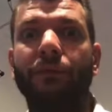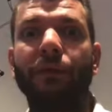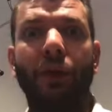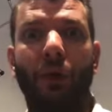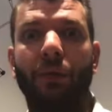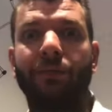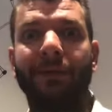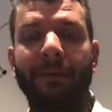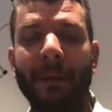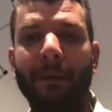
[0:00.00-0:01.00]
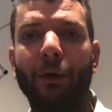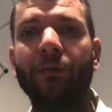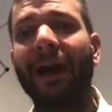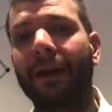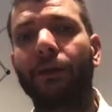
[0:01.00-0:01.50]
you know, the people
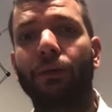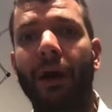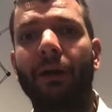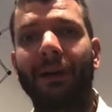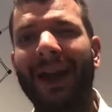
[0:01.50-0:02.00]
who've added to cart